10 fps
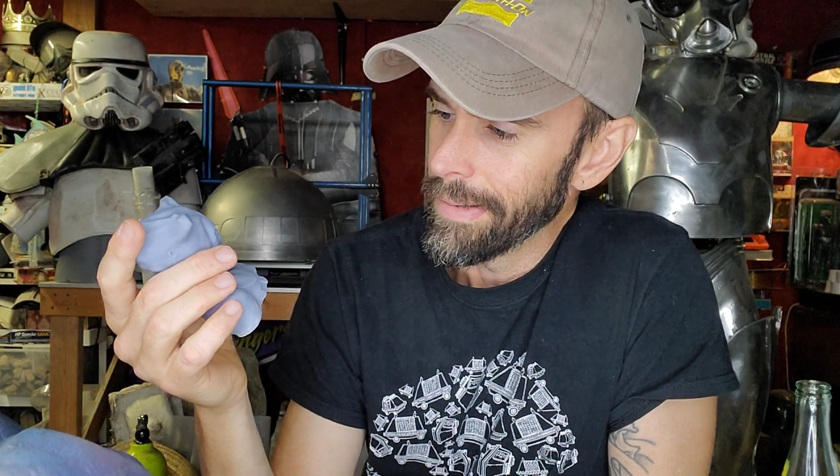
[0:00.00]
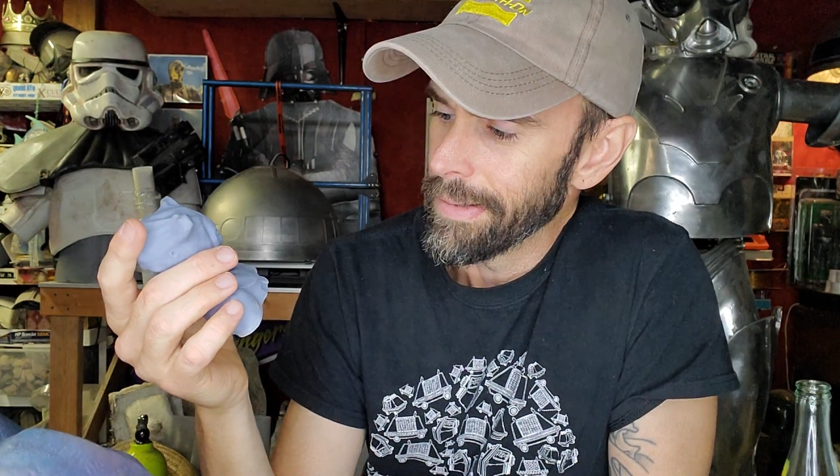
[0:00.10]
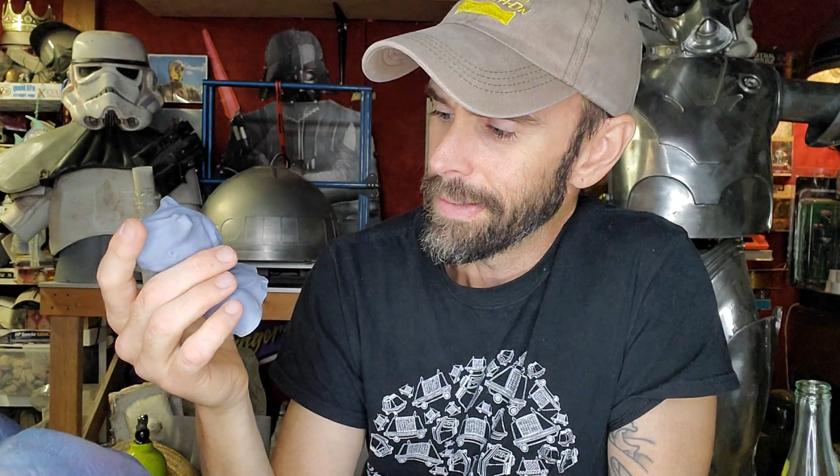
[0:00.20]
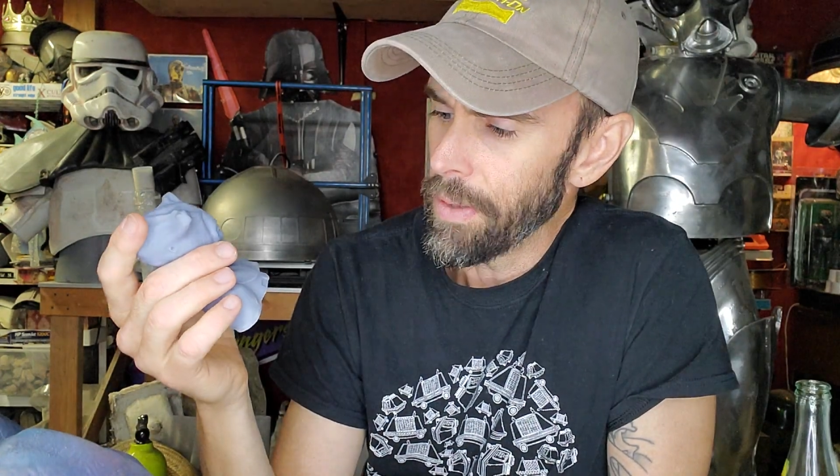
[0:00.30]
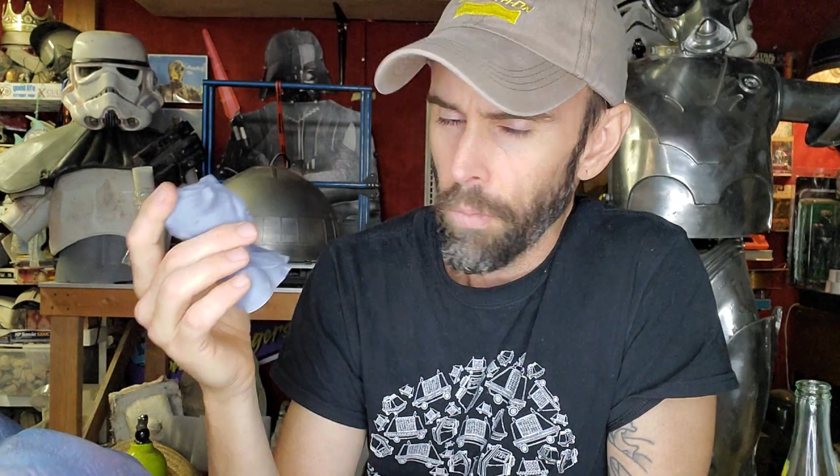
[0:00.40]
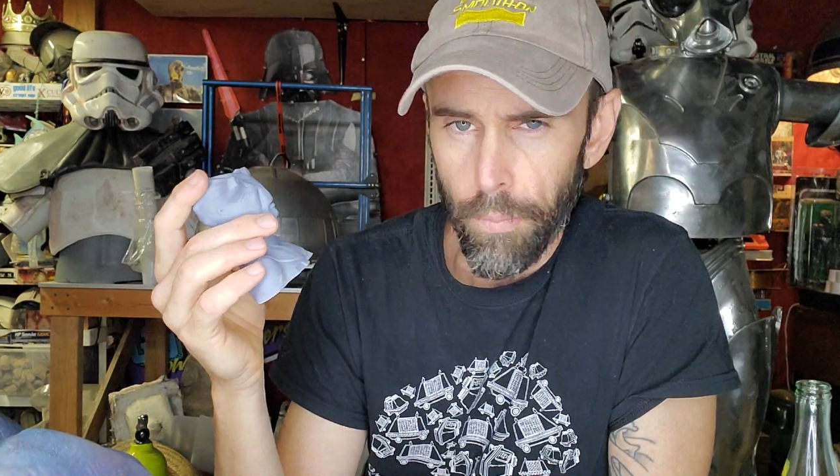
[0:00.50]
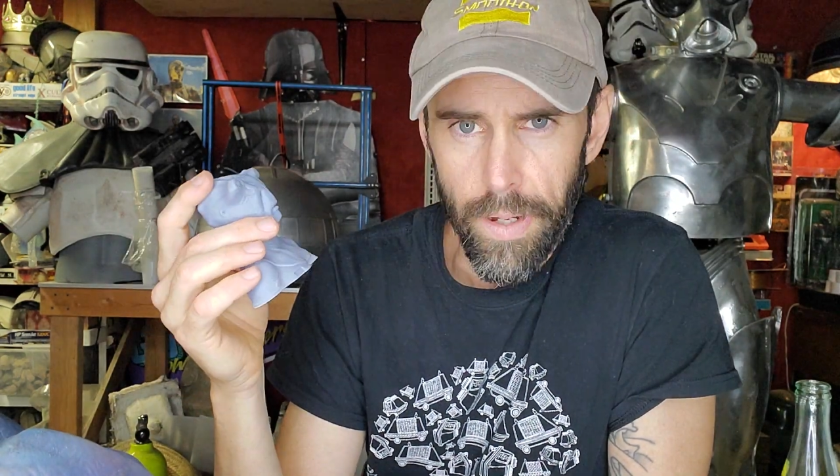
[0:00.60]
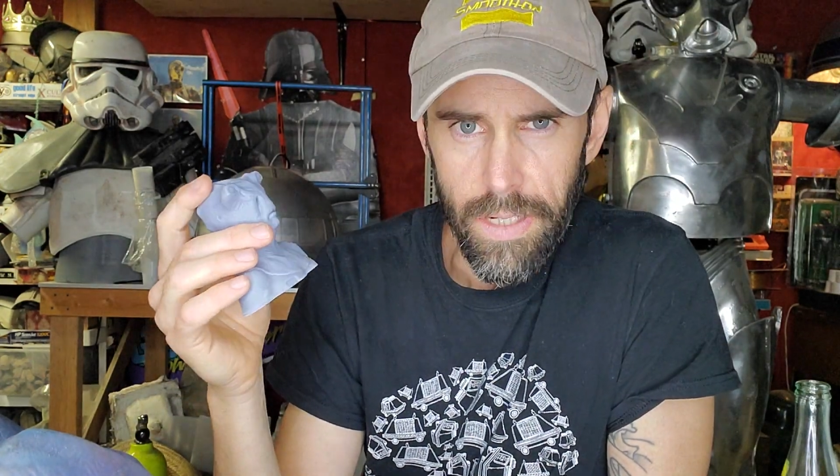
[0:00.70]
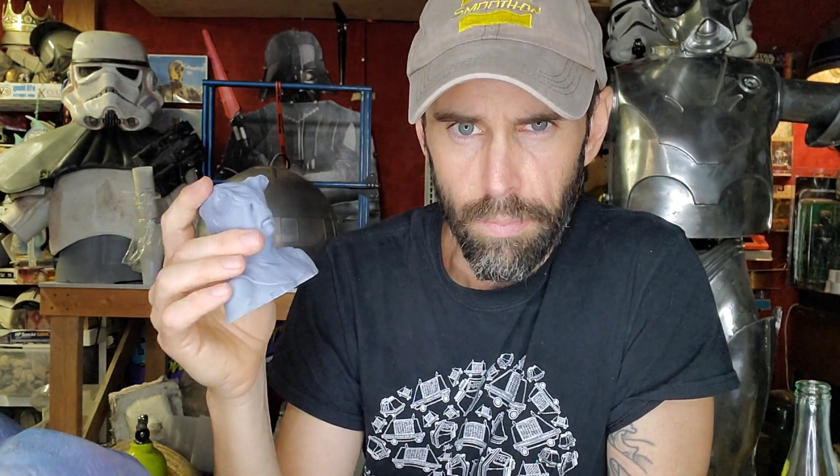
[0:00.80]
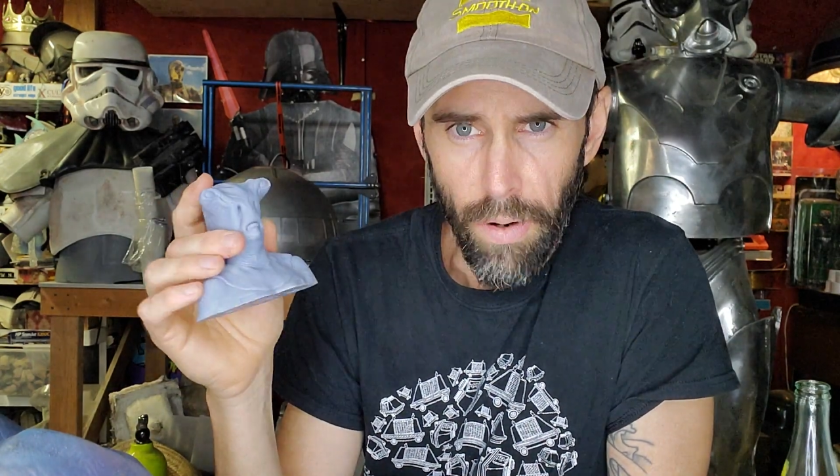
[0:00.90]
So there won't be
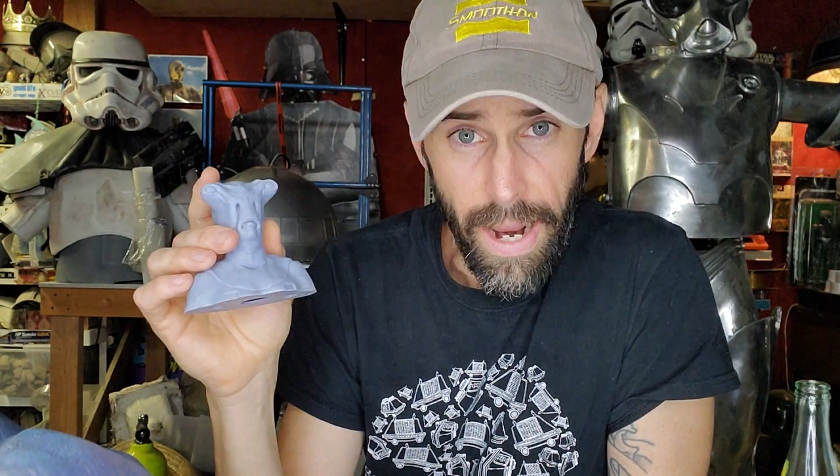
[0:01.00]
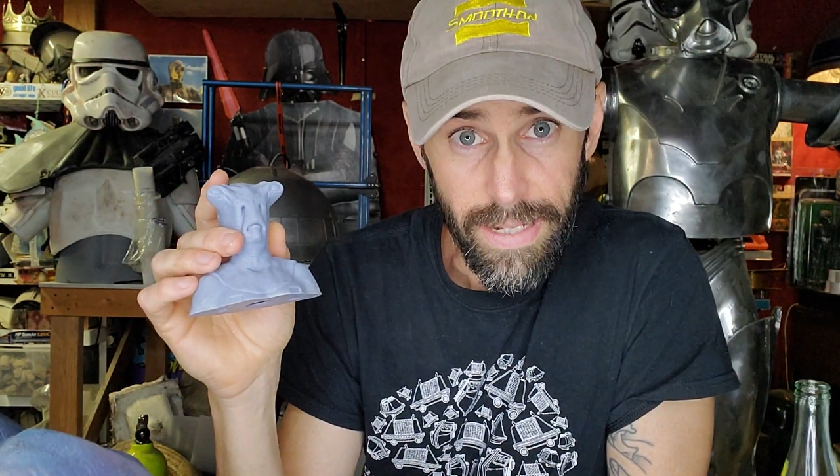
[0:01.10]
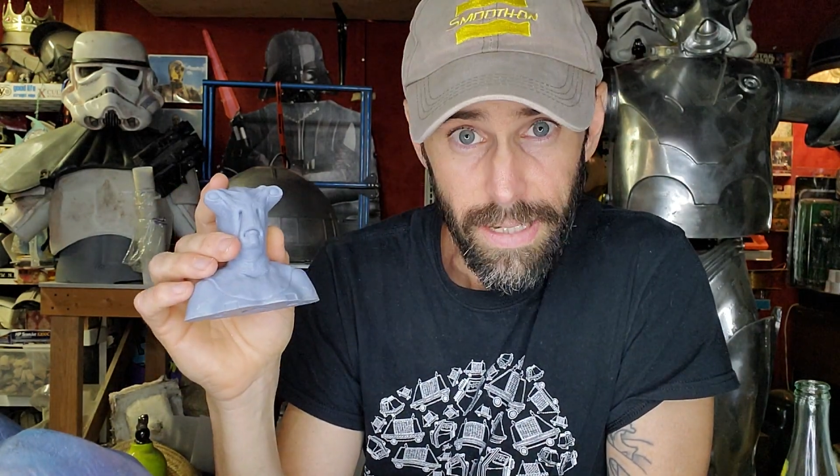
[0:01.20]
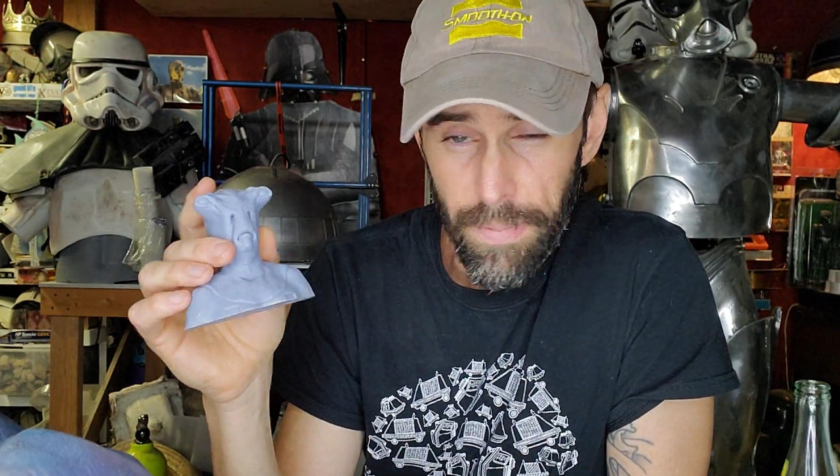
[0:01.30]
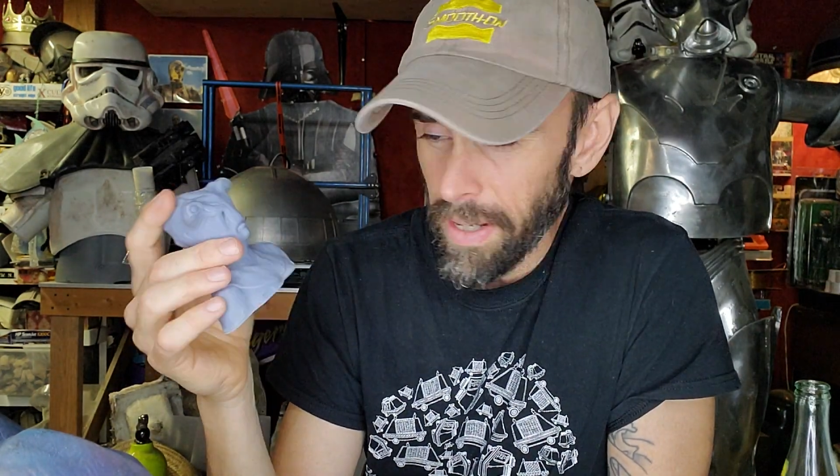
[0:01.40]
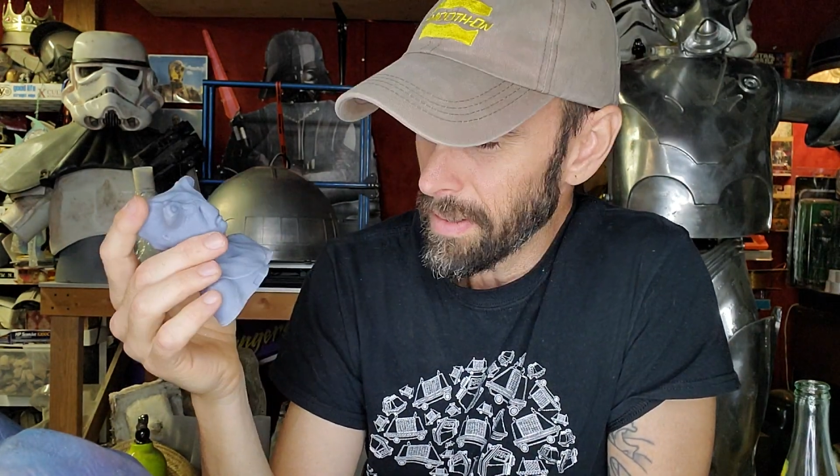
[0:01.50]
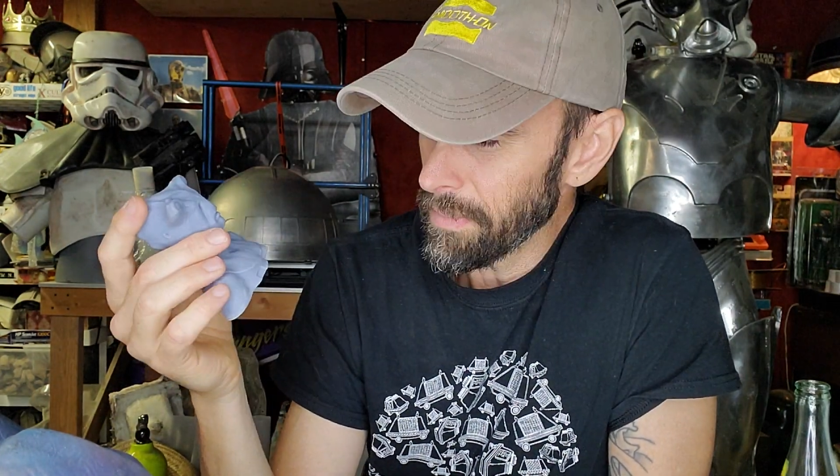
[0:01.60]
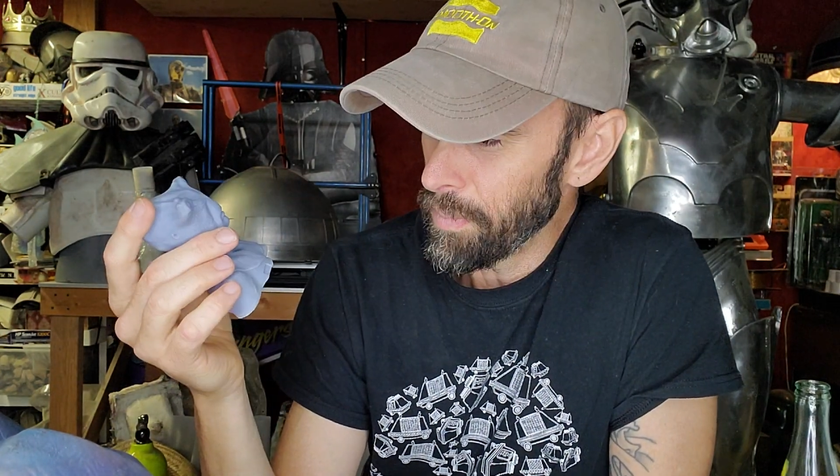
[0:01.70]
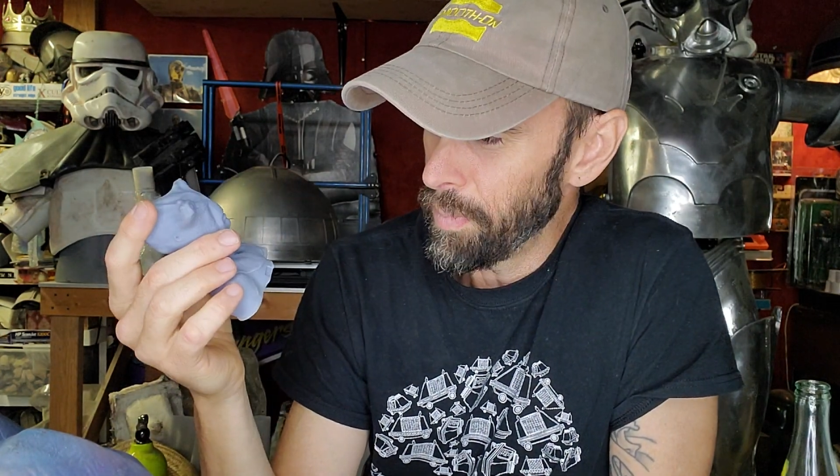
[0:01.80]
any surprise updates.